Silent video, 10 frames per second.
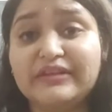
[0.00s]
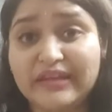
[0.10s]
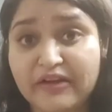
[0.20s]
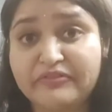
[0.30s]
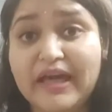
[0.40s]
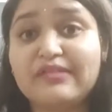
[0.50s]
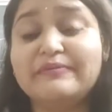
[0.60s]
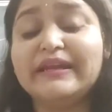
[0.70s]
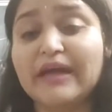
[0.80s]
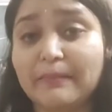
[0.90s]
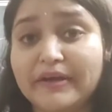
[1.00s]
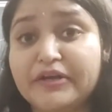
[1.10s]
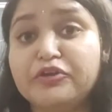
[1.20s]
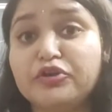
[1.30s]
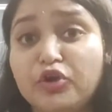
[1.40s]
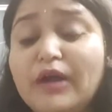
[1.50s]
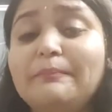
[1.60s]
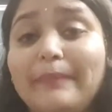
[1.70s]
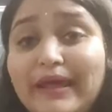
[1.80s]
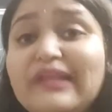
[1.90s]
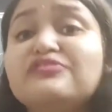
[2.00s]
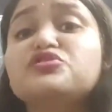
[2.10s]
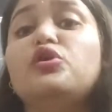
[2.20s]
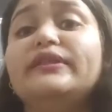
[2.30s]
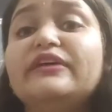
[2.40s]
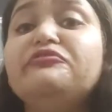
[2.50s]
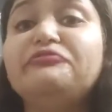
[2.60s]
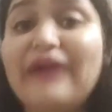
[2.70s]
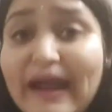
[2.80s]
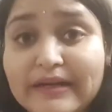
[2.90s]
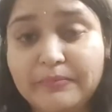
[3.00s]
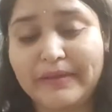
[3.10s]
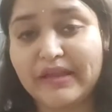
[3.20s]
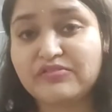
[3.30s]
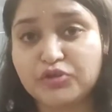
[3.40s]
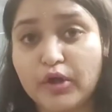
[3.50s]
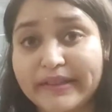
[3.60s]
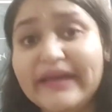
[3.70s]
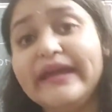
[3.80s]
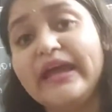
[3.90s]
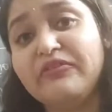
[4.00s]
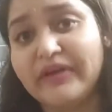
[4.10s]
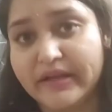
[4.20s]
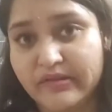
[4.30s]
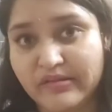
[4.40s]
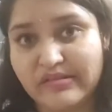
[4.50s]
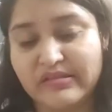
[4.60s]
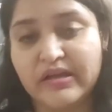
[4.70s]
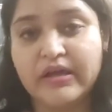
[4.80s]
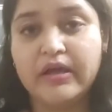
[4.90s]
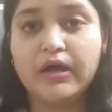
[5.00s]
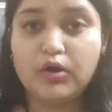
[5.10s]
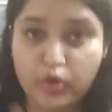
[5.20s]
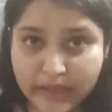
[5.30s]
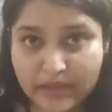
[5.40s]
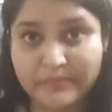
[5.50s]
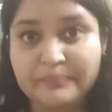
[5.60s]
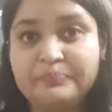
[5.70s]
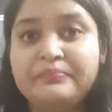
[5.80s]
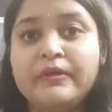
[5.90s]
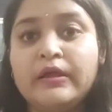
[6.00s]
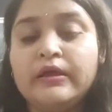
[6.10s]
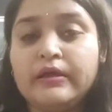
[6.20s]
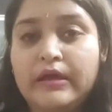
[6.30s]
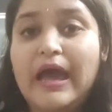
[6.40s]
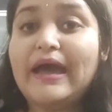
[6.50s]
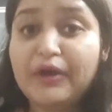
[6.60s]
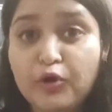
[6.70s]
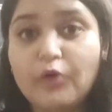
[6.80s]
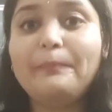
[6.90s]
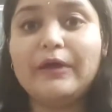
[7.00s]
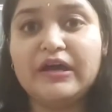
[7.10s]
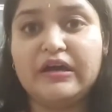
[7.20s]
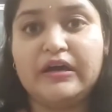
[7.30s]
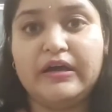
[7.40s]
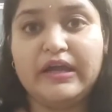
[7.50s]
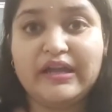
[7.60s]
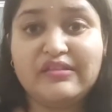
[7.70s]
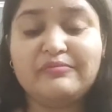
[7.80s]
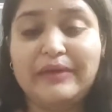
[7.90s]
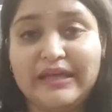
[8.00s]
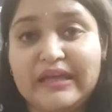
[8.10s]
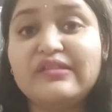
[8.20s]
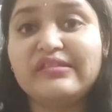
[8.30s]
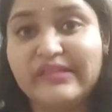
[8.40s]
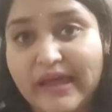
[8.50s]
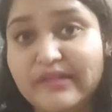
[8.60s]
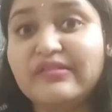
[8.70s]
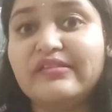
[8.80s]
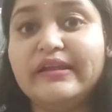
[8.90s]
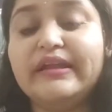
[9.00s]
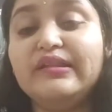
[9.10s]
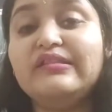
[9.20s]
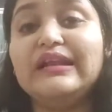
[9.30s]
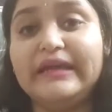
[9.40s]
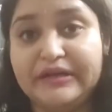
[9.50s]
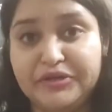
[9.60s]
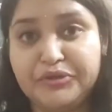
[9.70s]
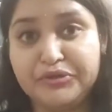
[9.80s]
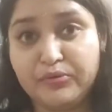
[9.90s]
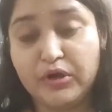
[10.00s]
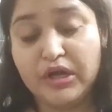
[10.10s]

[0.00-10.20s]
theft has been committed or not based on the fact, based on the evidence. Okay. I hope it's making sense and it's clear to you all.